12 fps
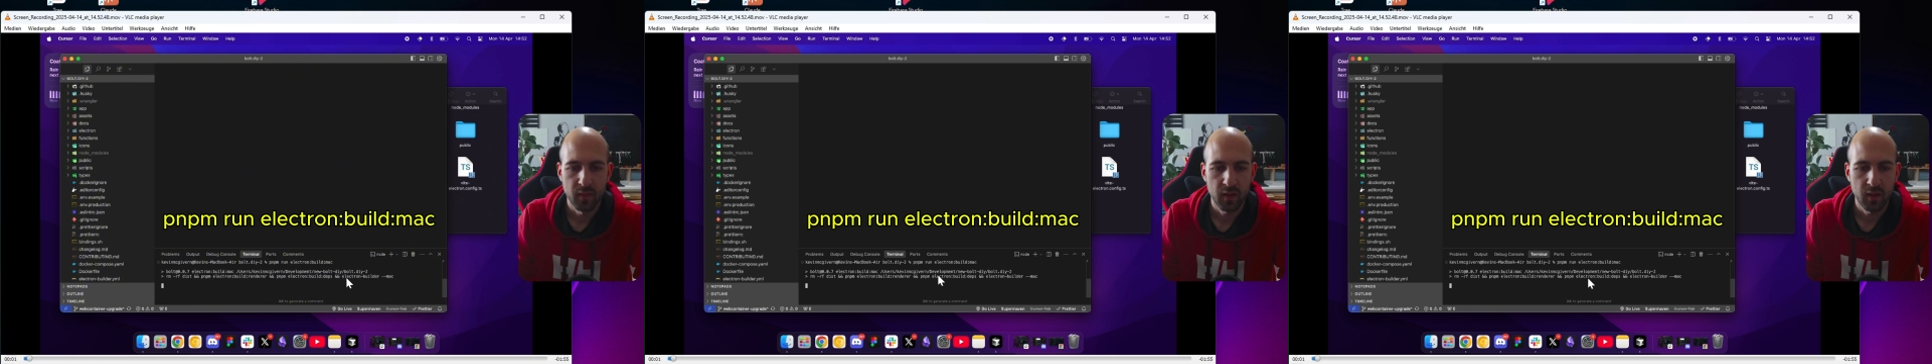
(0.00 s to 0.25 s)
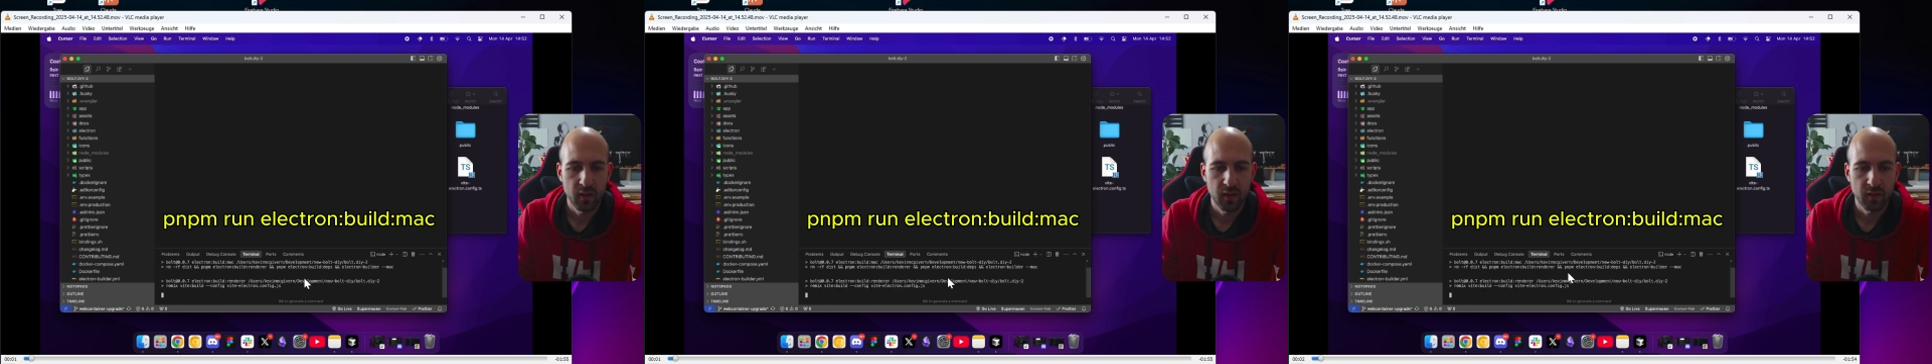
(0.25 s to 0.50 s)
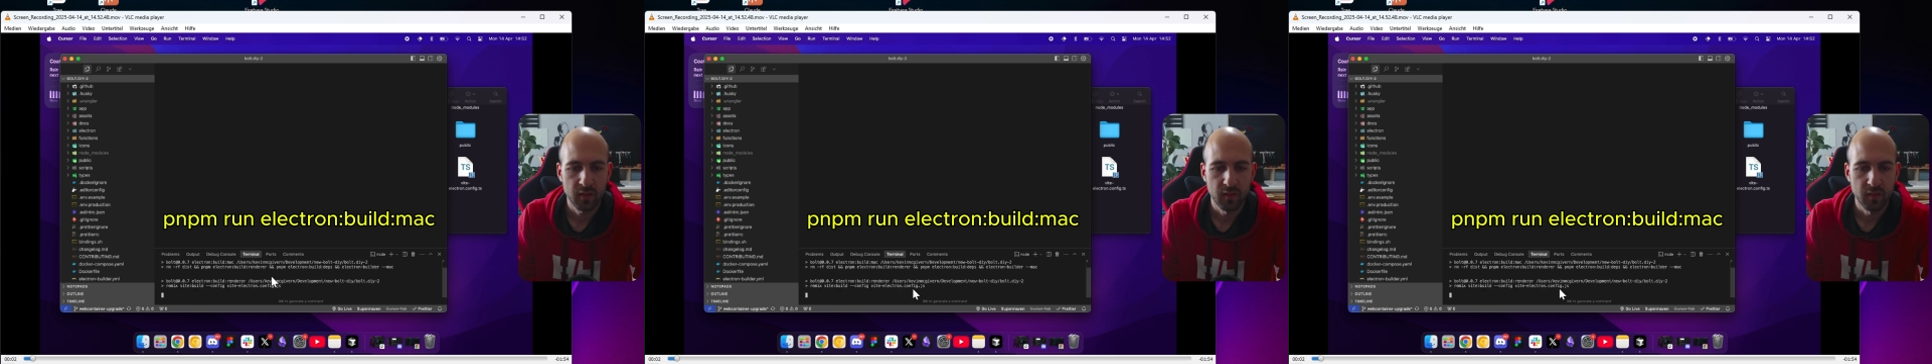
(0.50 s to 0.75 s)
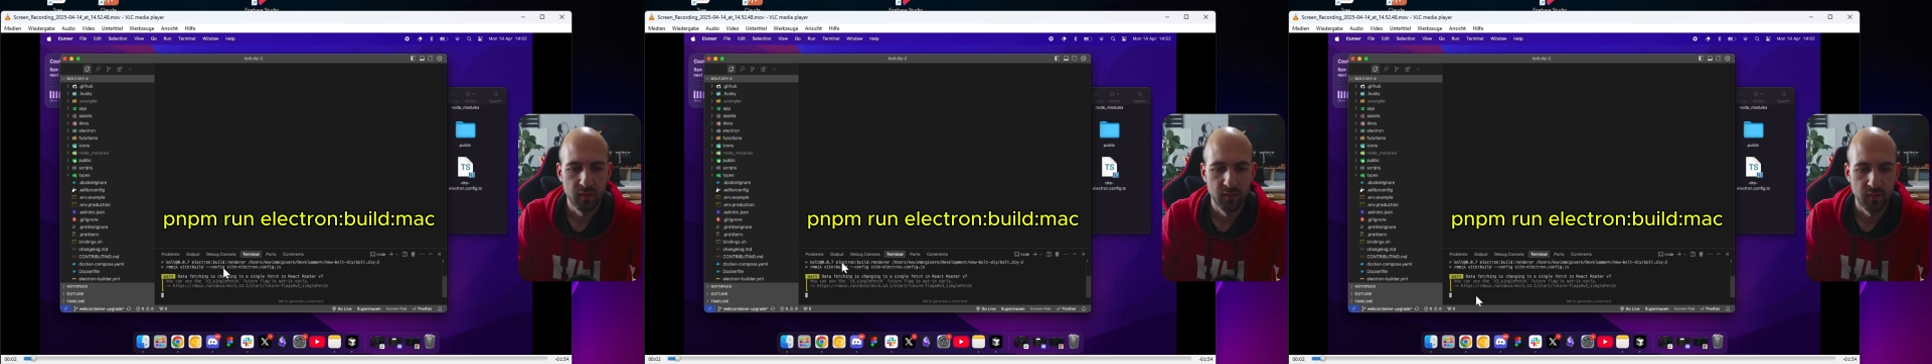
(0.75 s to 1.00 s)
And
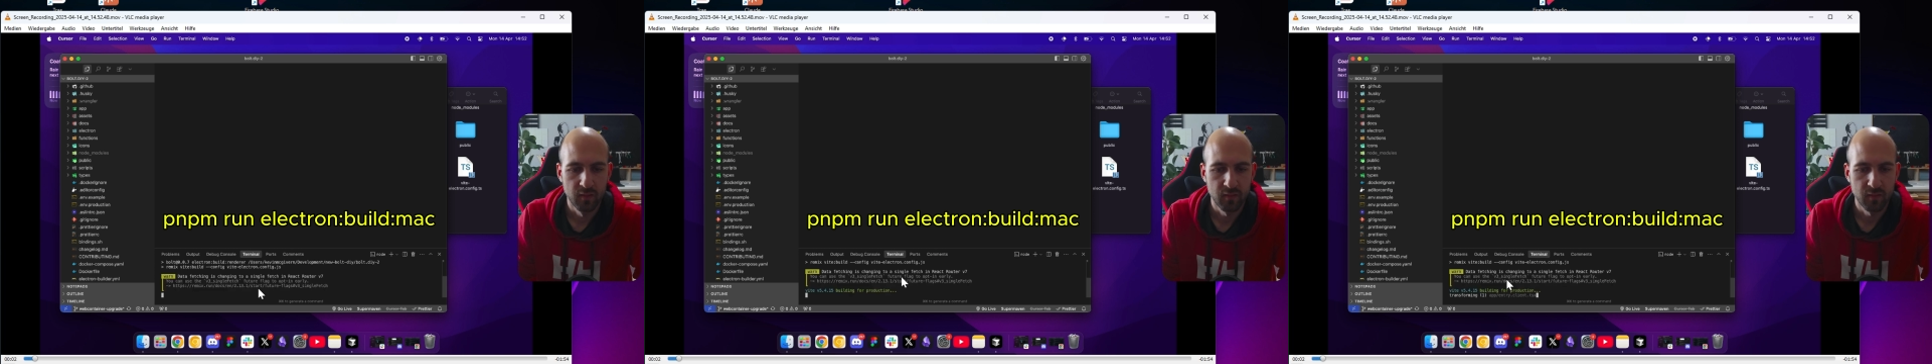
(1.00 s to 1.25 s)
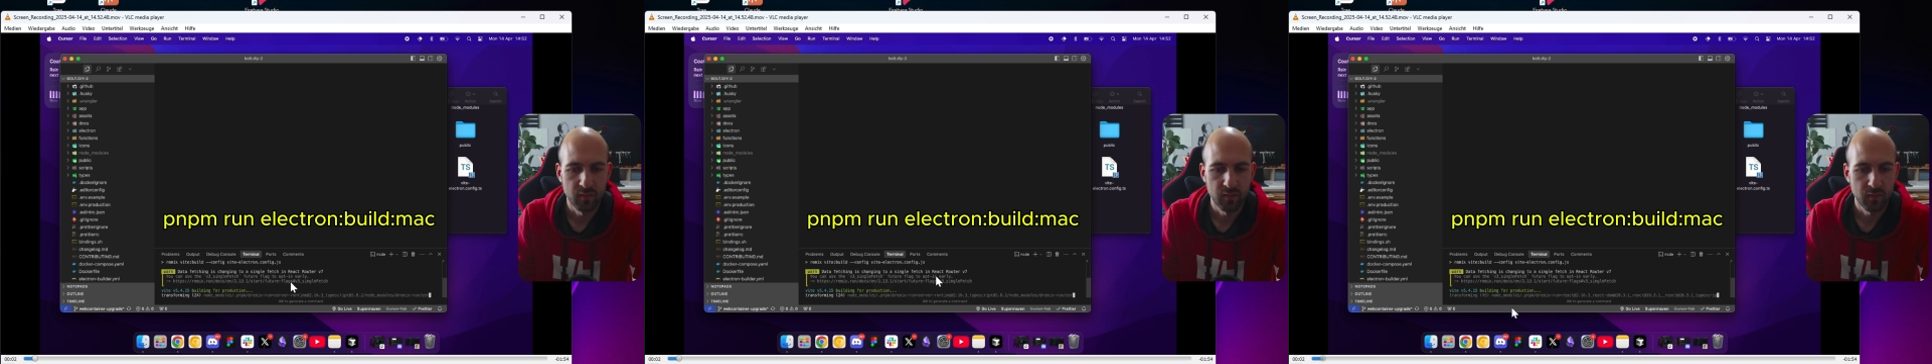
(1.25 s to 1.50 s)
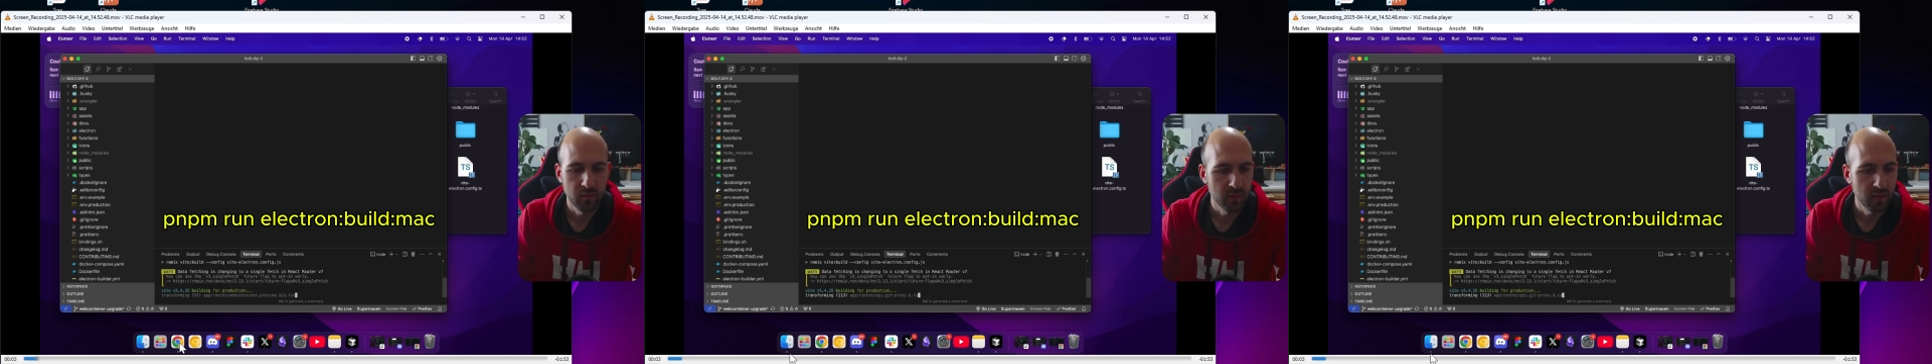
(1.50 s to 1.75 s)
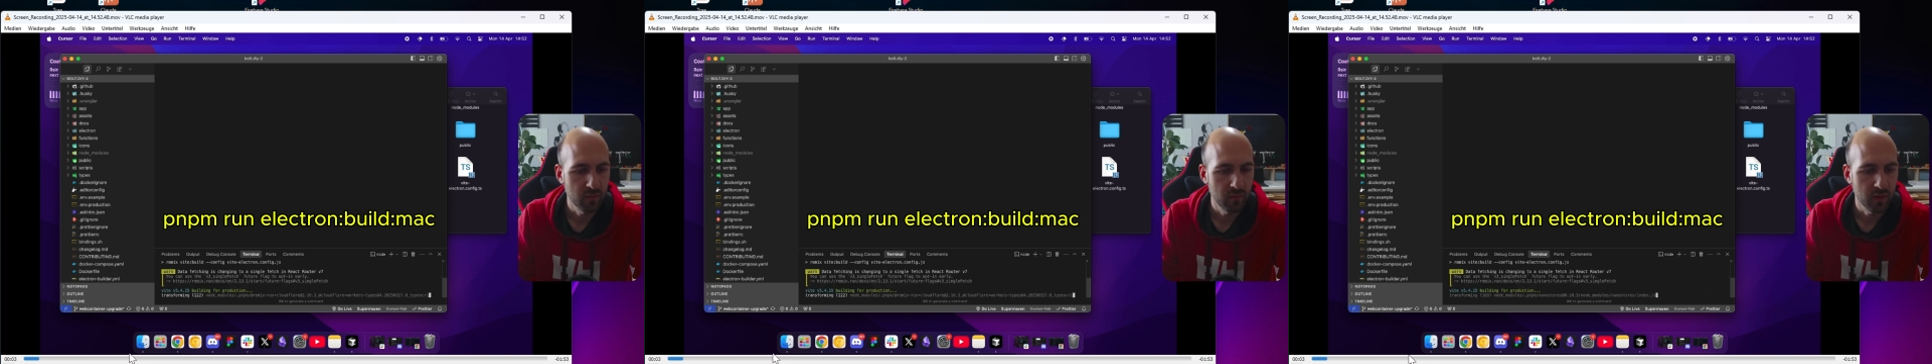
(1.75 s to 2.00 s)

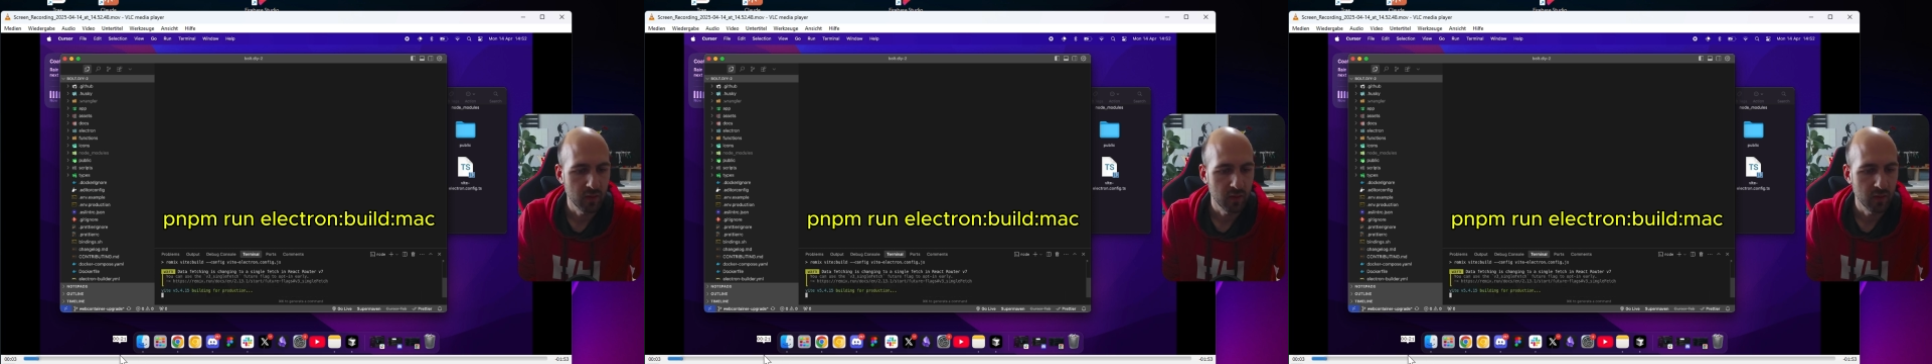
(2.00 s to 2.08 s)
then we